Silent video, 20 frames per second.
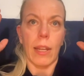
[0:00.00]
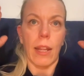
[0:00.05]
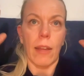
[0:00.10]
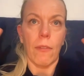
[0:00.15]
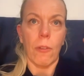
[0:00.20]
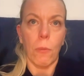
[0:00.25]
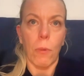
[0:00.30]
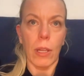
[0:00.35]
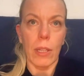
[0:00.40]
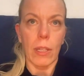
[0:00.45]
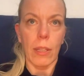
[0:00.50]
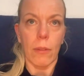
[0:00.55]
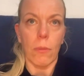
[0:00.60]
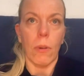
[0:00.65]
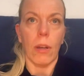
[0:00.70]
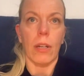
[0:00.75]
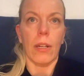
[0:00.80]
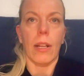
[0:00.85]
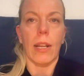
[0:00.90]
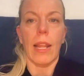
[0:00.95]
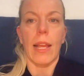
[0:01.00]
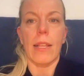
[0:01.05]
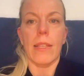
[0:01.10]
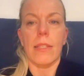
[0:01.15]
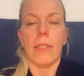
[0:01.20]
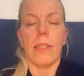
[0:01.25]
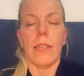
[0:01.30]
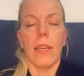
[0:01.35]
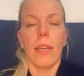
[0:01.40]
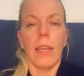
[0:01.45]
have at one
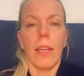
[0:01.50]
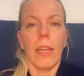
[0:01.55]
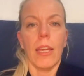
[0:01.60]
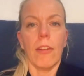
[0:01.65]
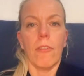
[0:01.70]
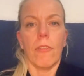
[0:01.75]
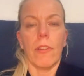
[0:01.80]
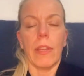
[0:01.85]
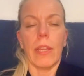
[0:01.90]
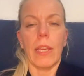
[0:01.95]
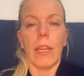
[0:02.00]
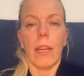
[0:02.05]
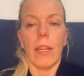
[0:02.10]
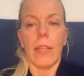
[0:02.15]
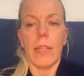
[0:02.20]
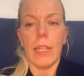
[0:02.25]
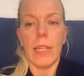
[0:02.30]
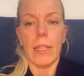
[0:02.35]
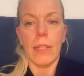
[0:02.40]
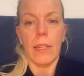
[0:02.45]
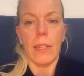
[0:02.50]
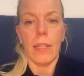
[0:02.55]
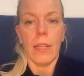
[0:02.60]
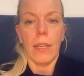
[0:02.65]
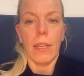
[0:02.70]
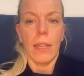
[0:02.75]
glance everything I did,